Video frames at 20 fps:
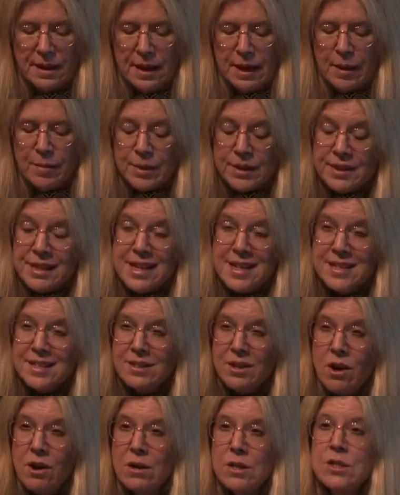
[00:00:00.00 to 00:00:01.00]
But these
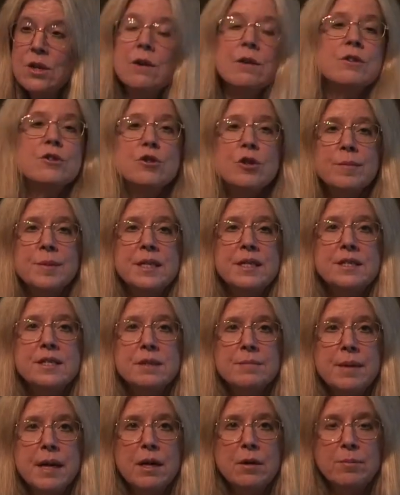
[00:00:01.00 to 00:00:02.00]
songs are attributed to
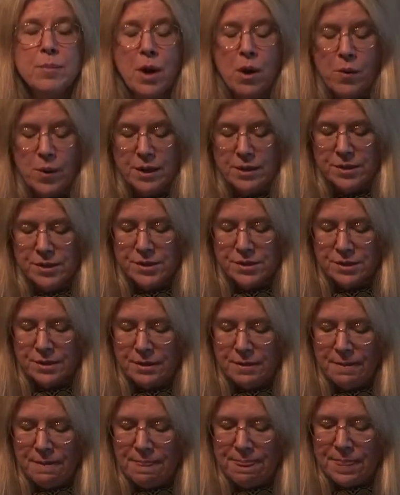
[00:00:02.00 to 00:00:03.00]
male poets,
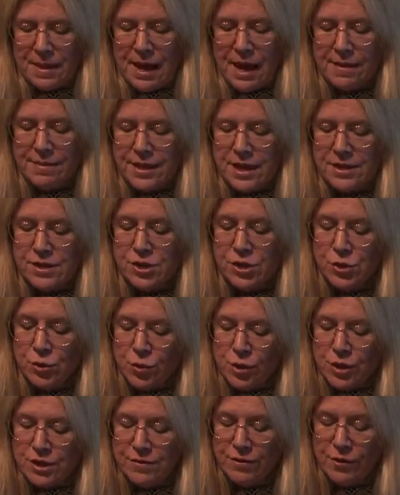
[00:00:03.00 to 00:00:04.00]
and thus
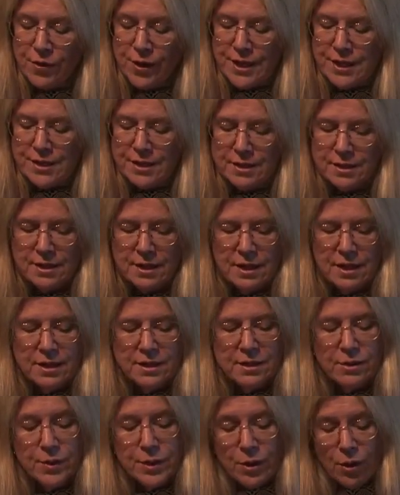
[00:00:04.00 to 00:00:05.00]
Sur's voice,
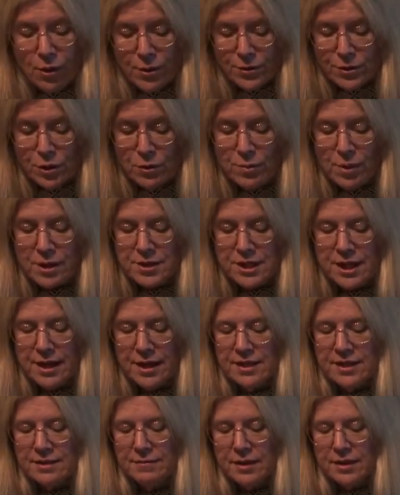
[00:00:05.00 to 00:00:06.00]
though it also
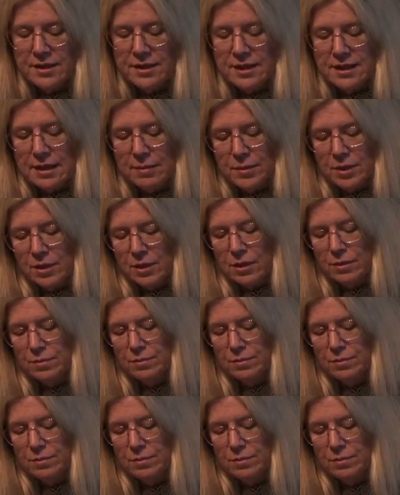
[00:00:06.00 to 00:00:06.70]
partakes of a similar